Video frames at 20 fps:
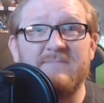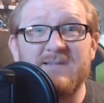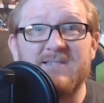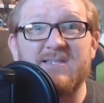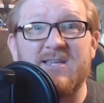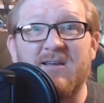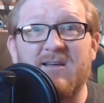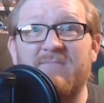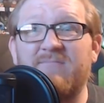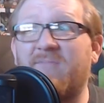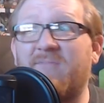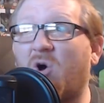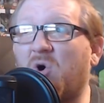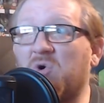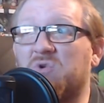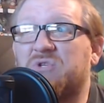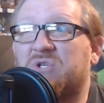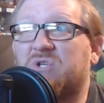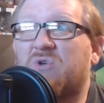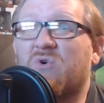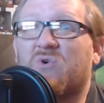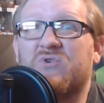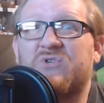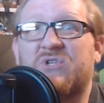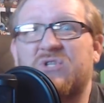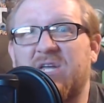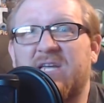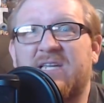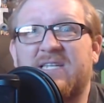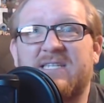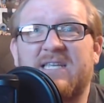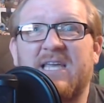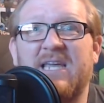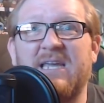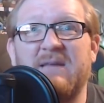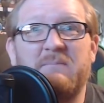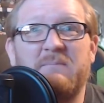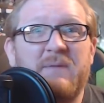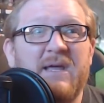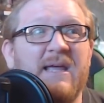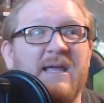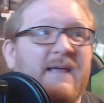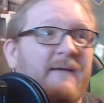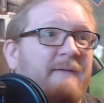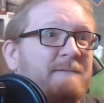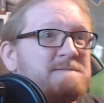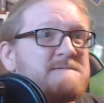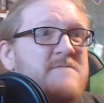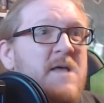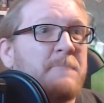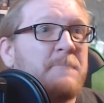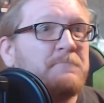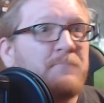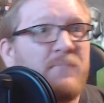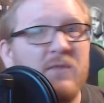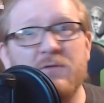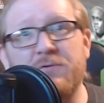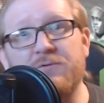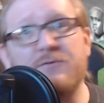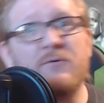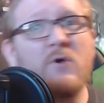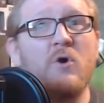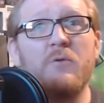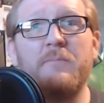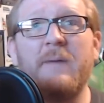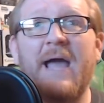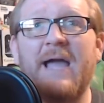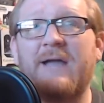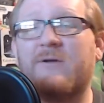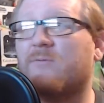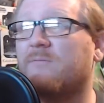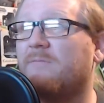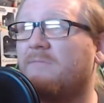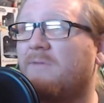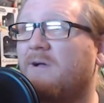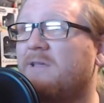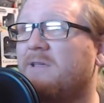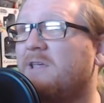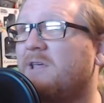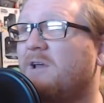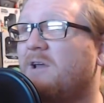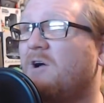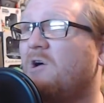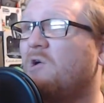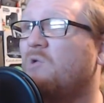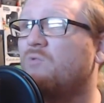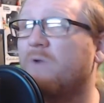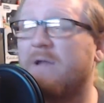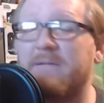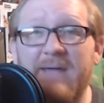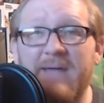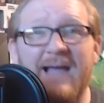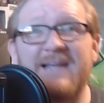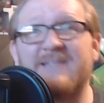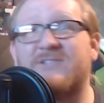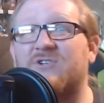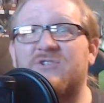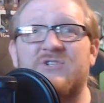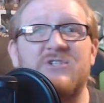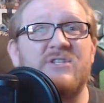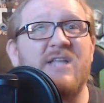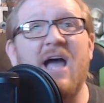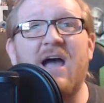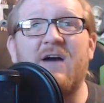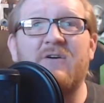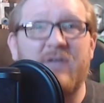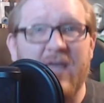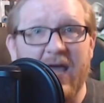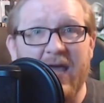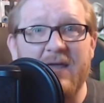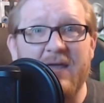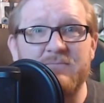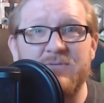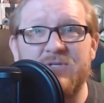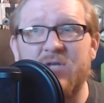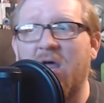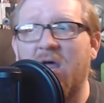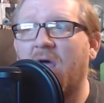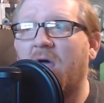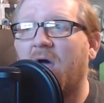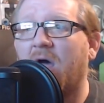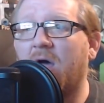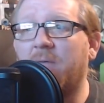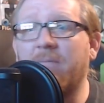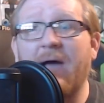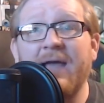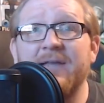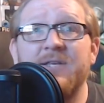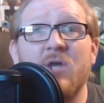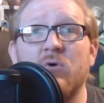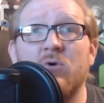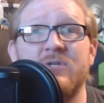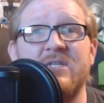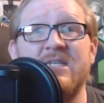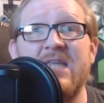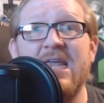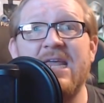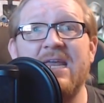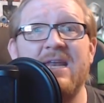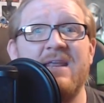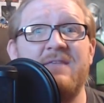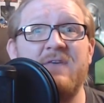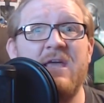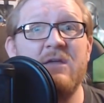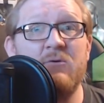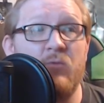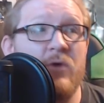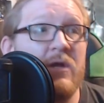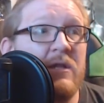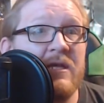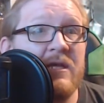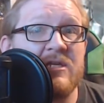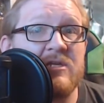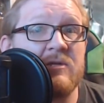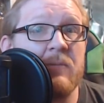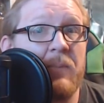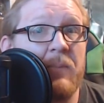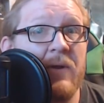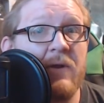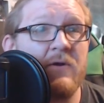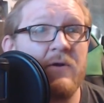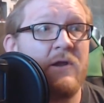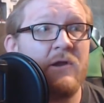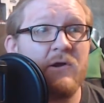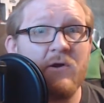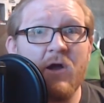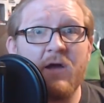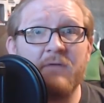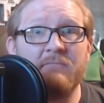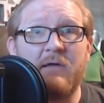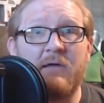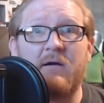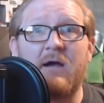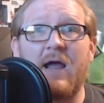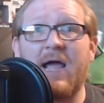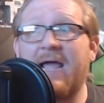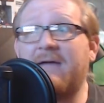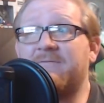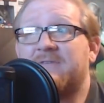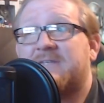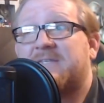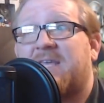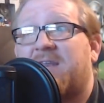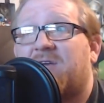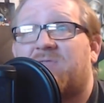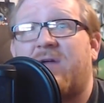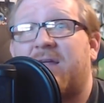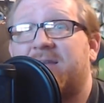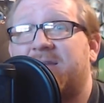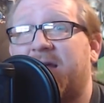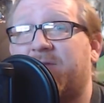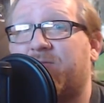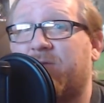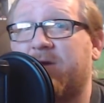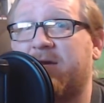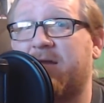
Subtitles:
some old-school 16-bit throwback, you know, remastered style games. I don't see anything really superior on there. I haven't seen a Red Dead